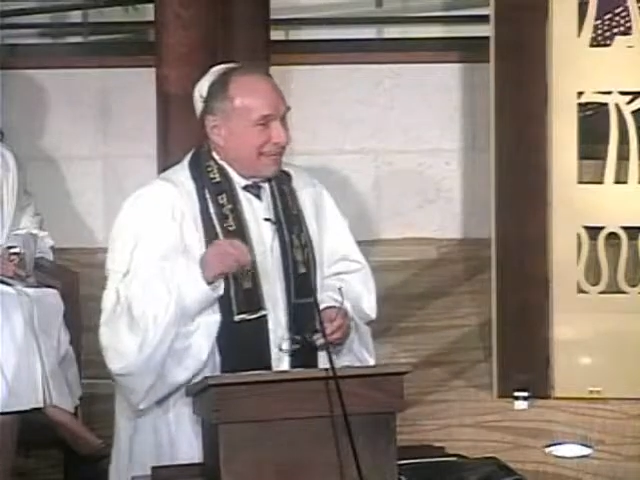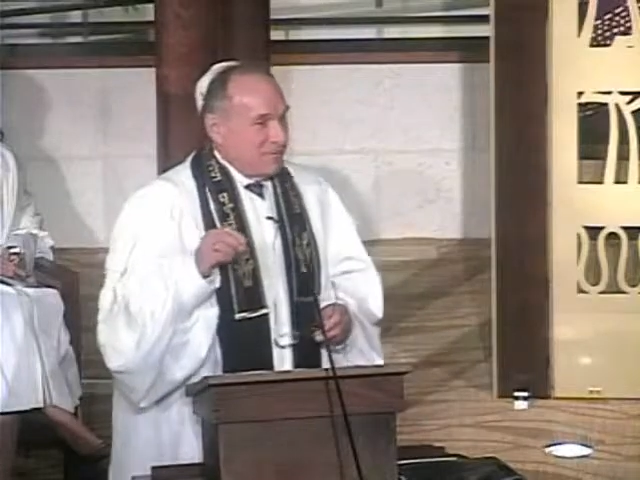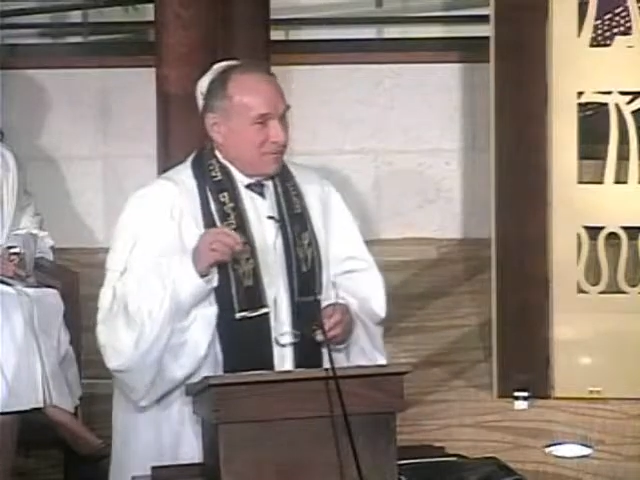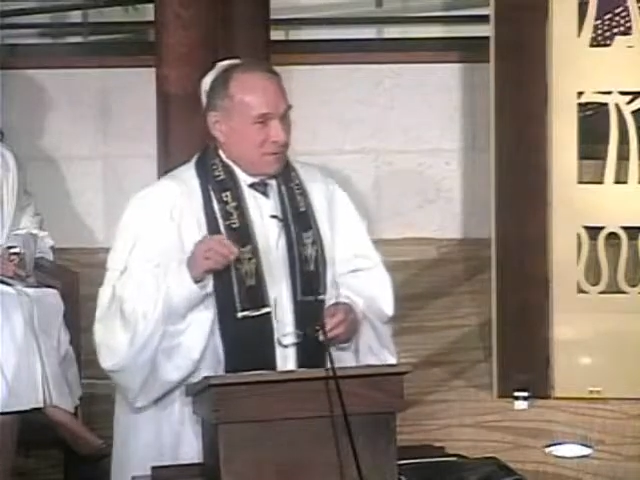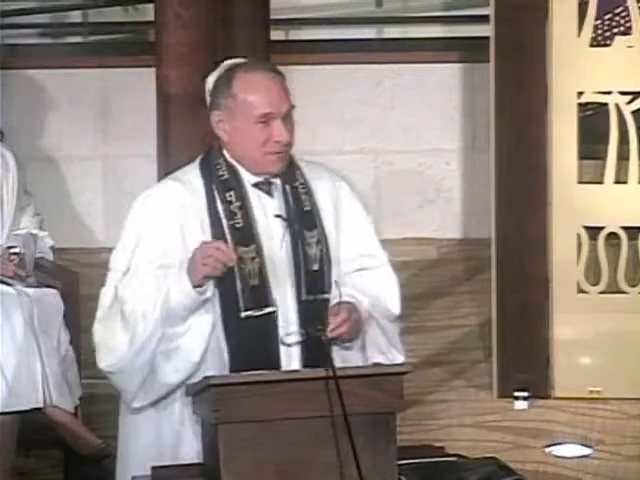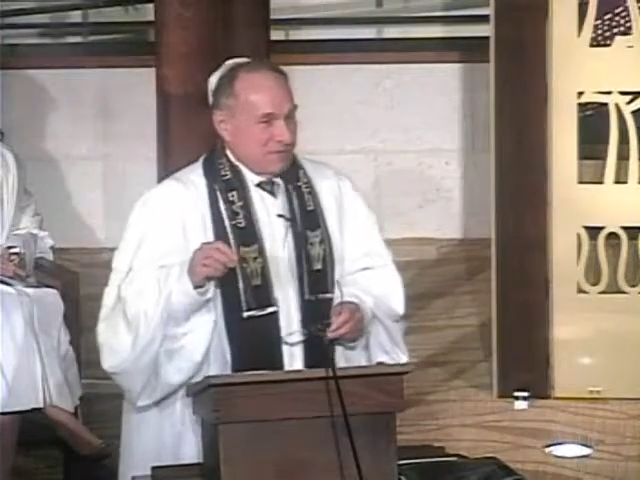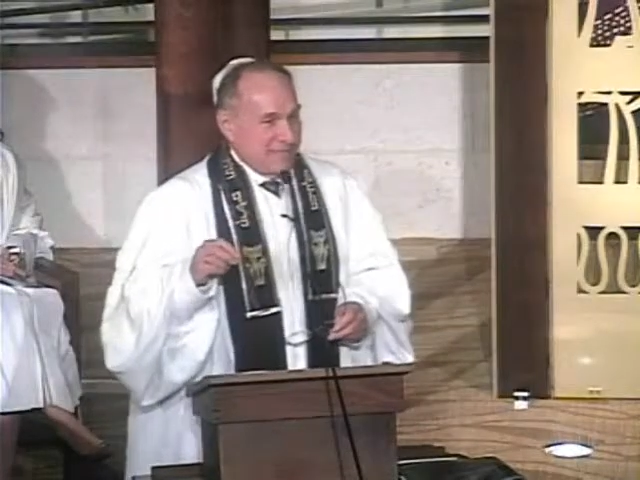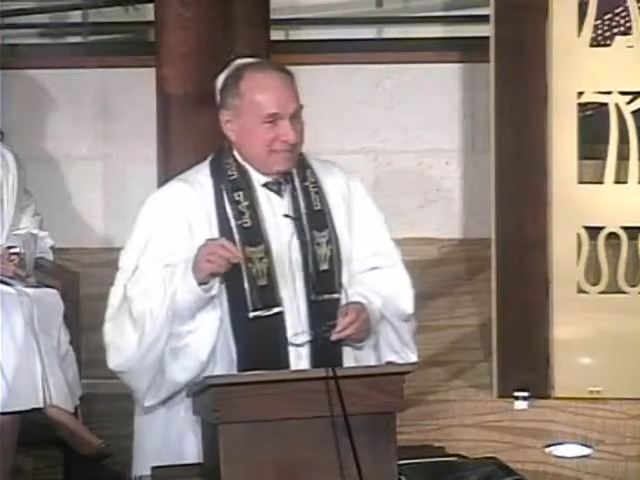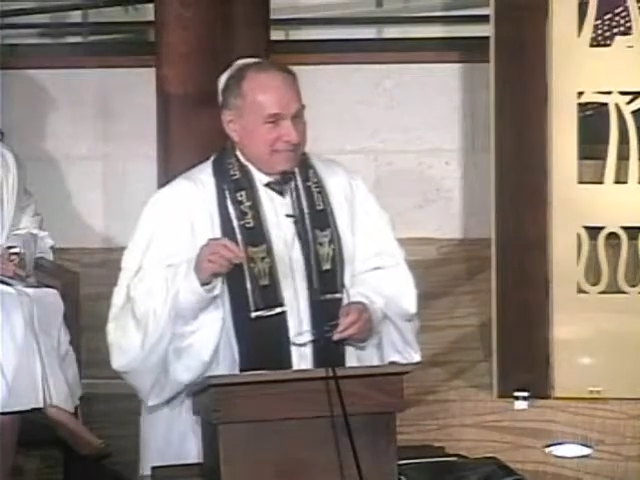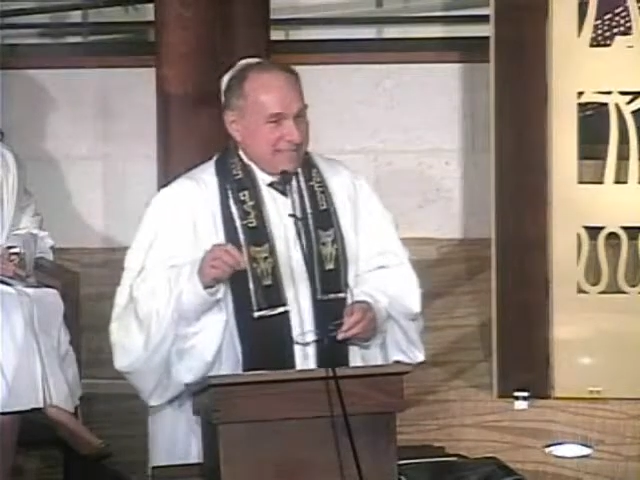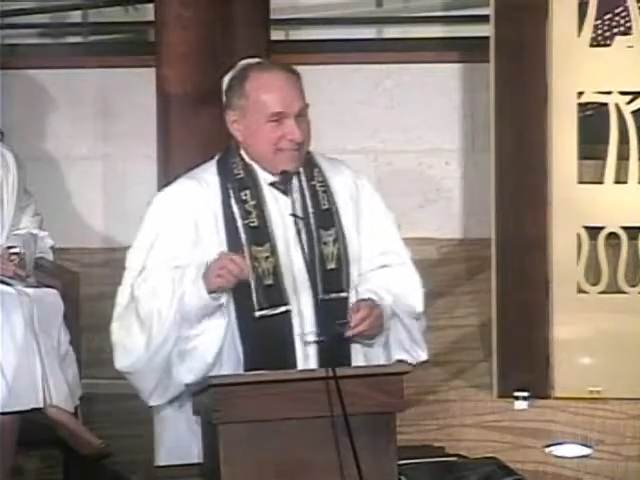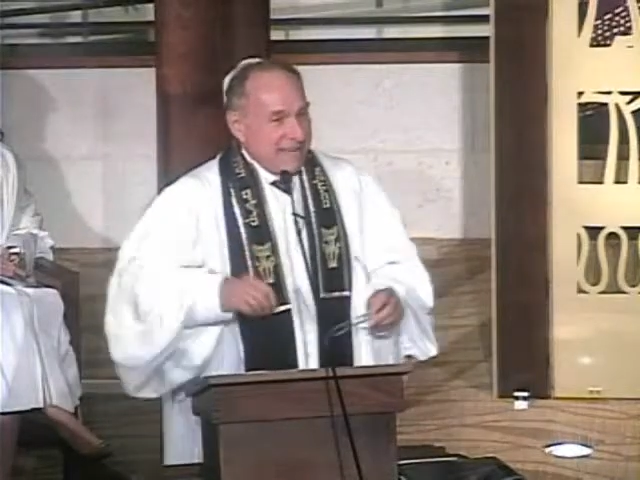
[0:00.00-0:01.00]
honeymoon.
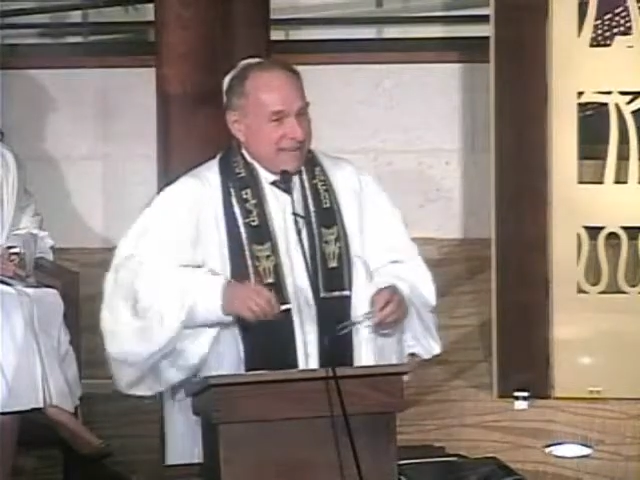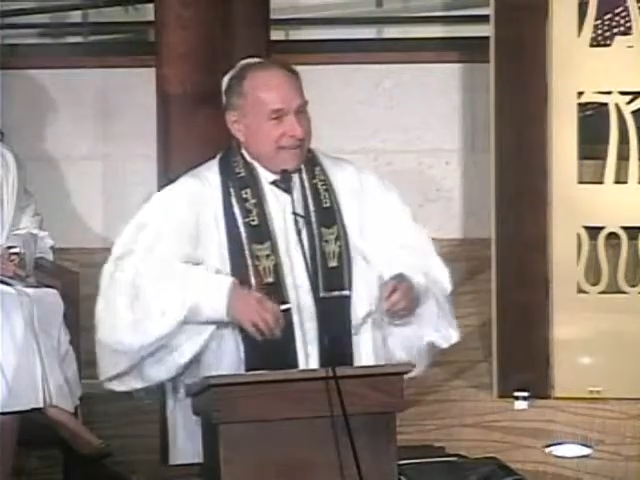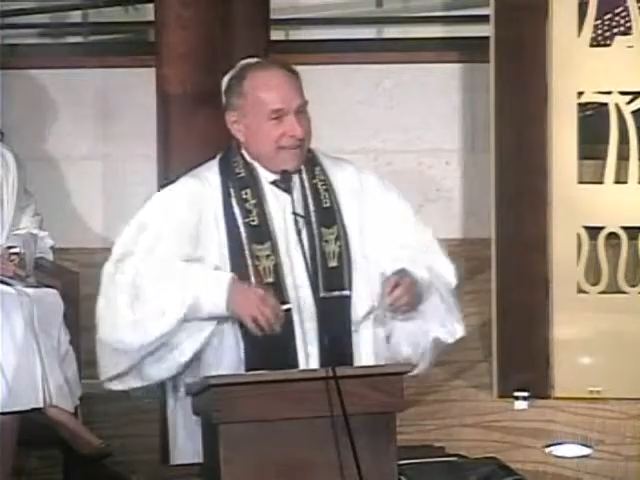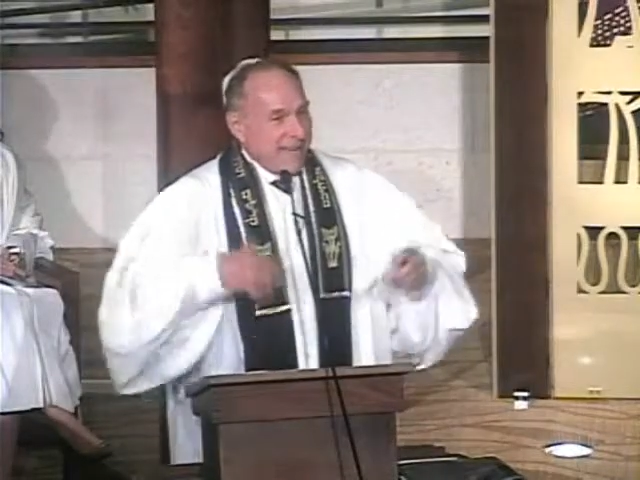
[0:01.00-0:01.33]
And